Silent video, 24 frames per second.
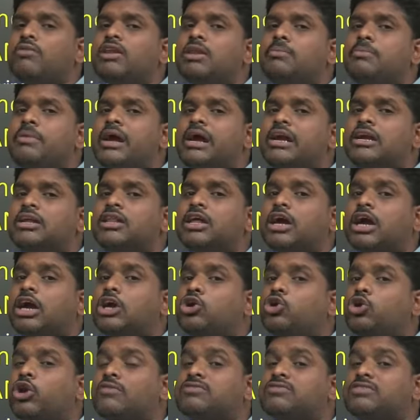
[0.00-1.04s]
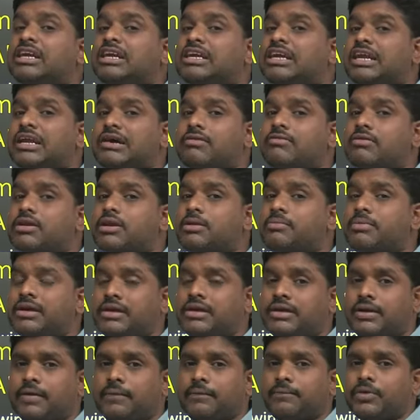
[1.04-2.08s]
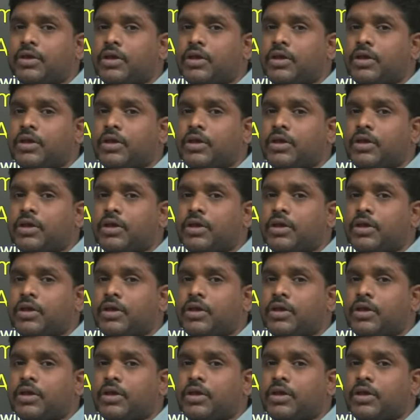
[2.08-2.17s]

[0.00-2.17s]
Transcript: will be under the control of central government.